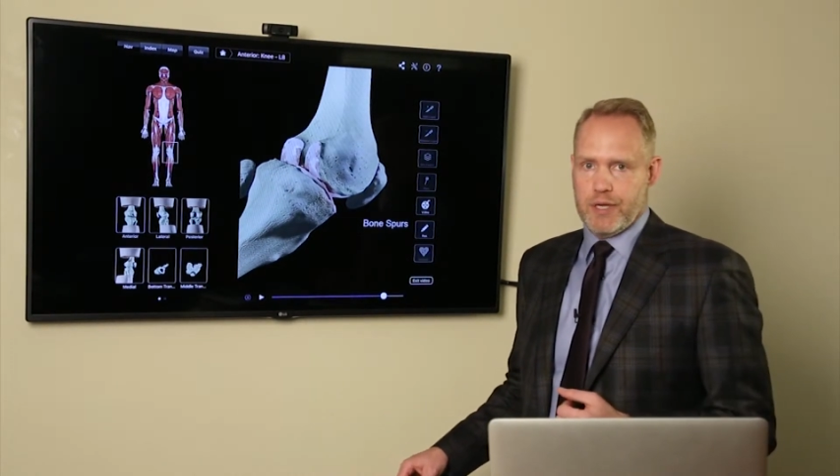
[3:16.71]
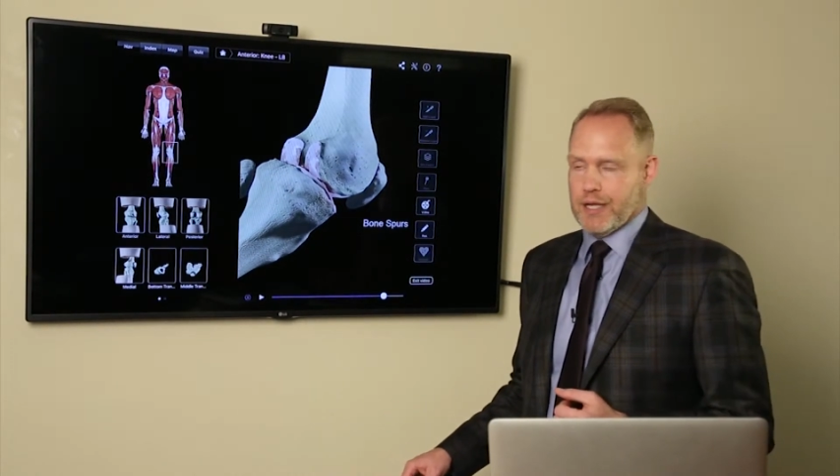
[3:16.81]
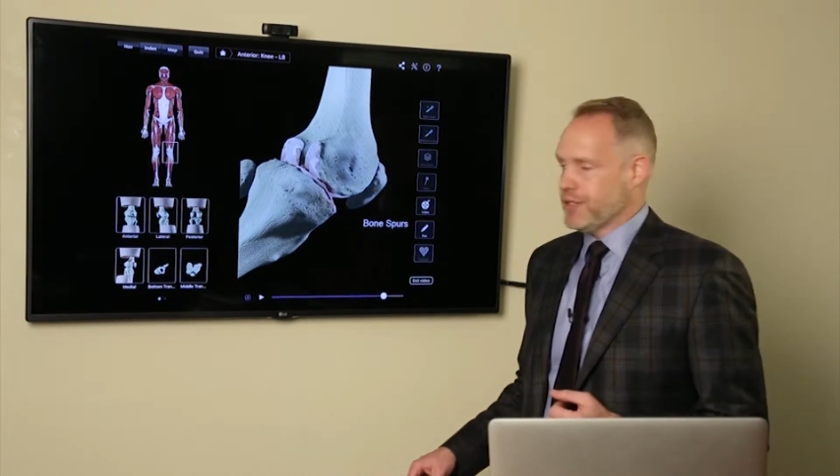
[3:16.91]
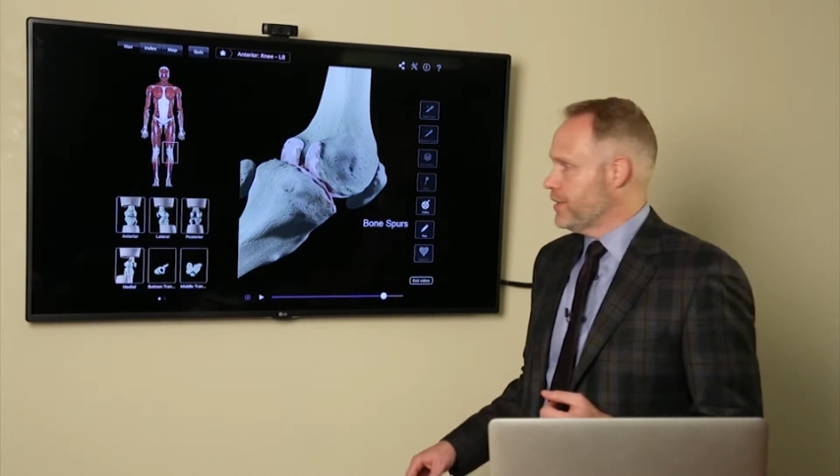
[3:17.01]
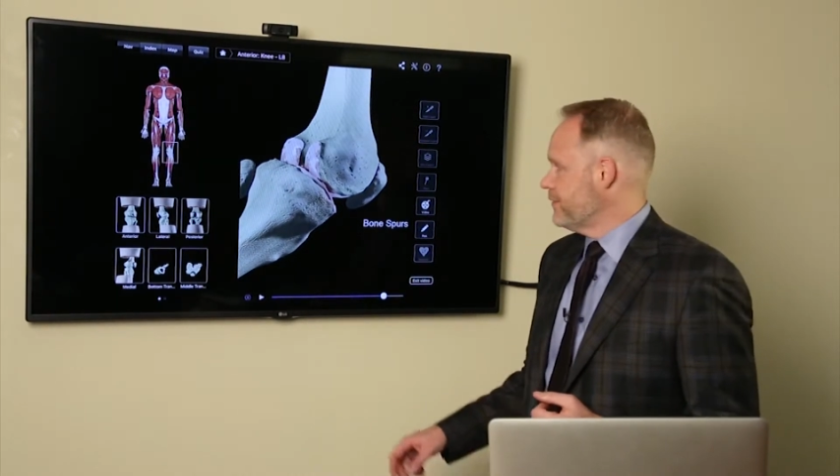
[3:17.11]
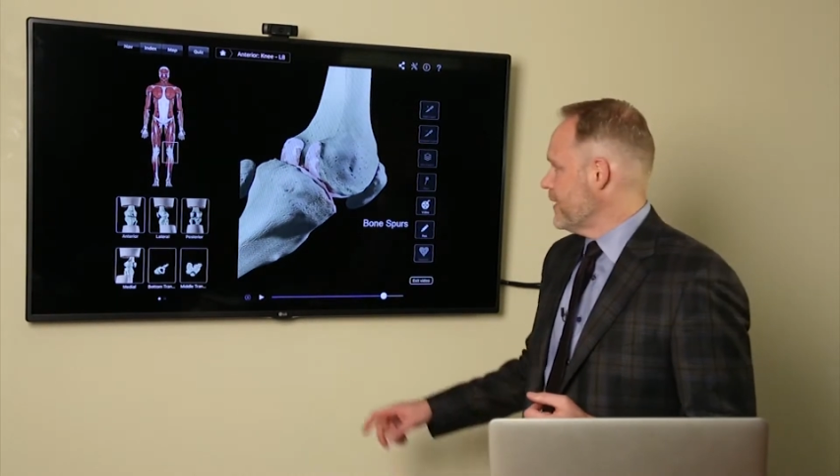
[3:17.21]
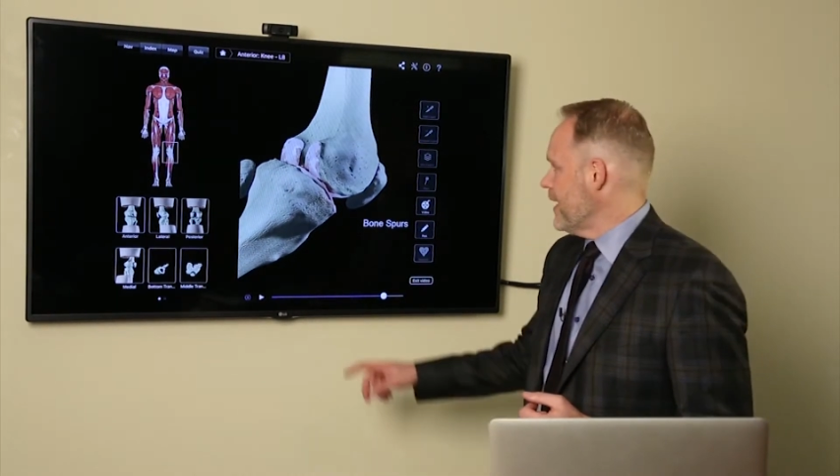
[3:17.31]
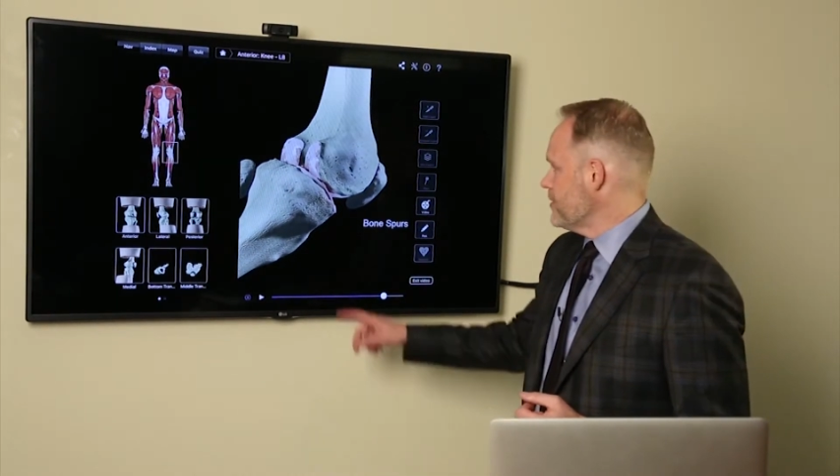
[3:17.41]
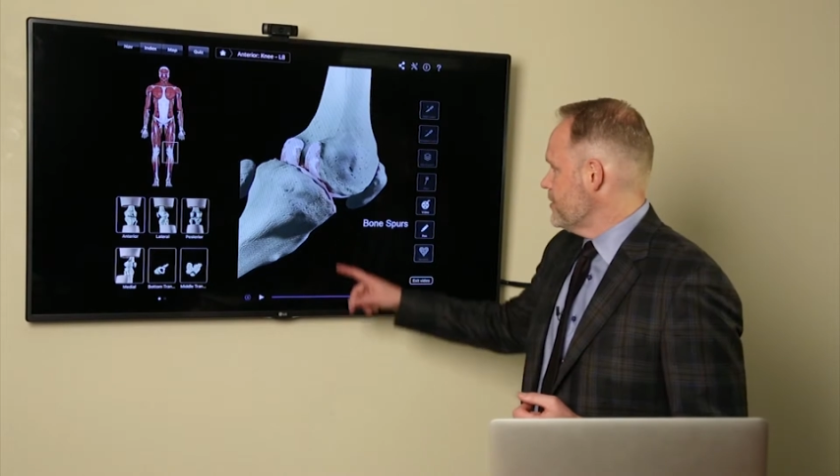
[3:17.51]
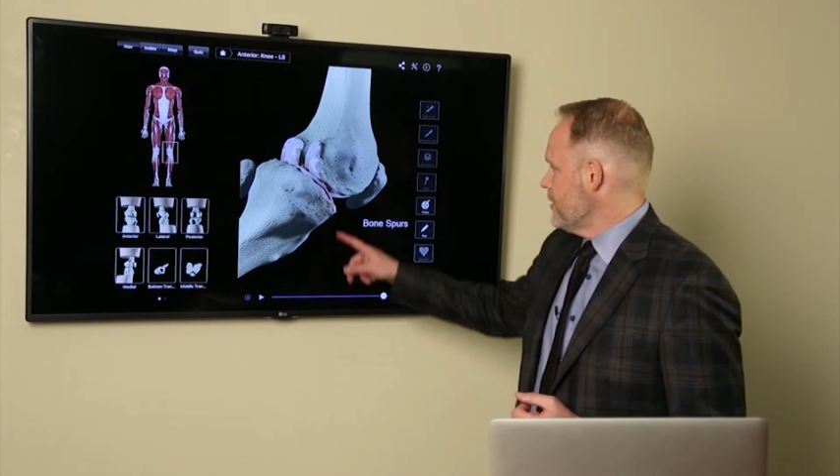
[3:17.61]
or
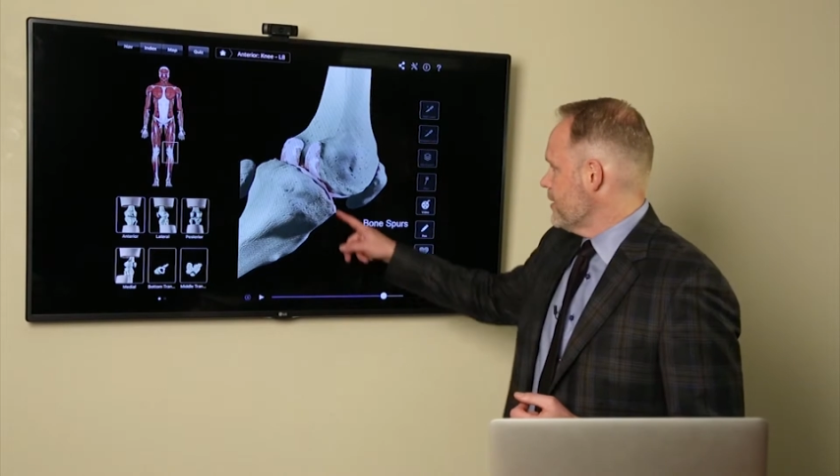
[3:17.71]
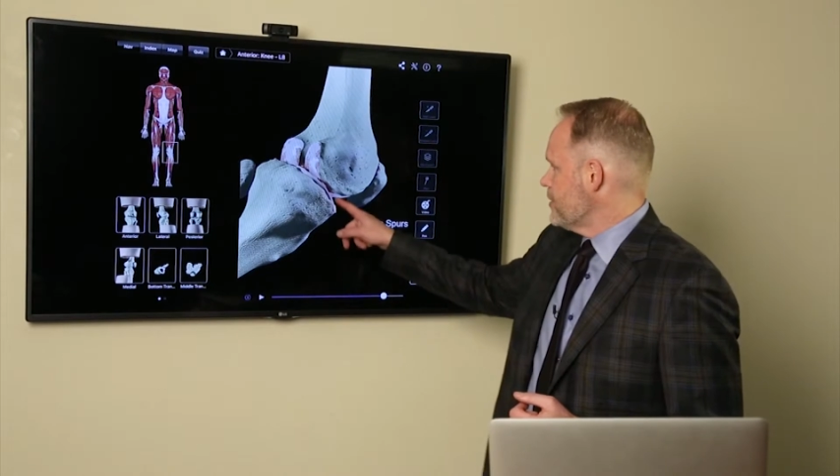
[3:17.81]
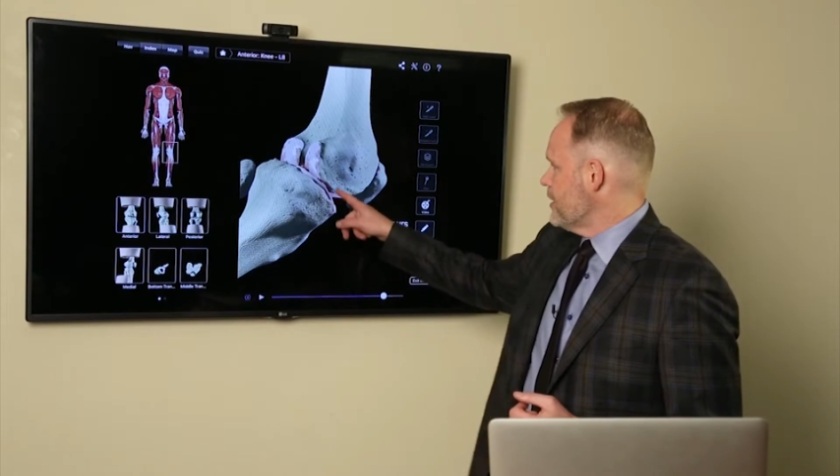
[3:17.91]
osteophytes. And so you're going to